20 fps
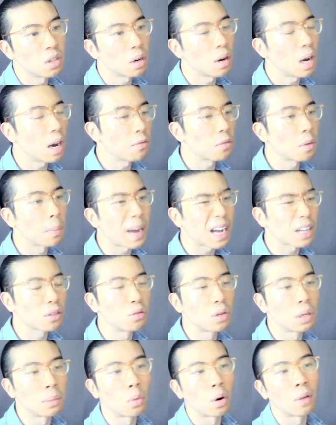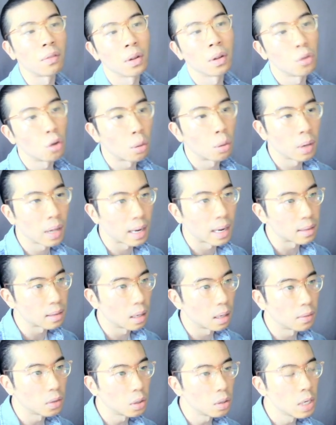hover back to a more of a normalized
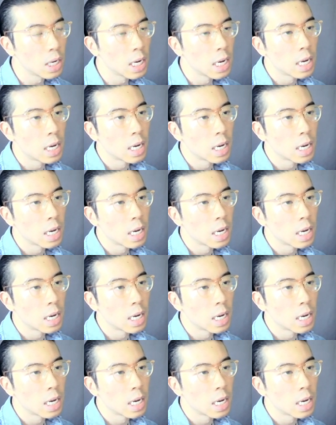level.